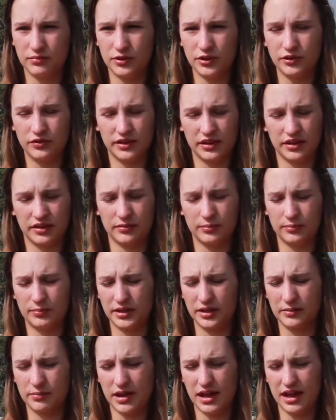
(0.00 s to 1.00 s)
moving
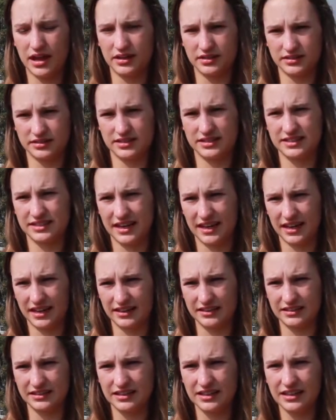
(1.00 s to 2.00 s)
big piles of
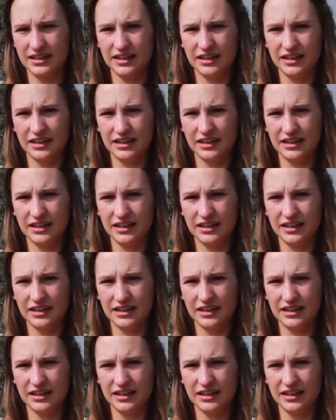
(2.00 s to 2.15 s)
sand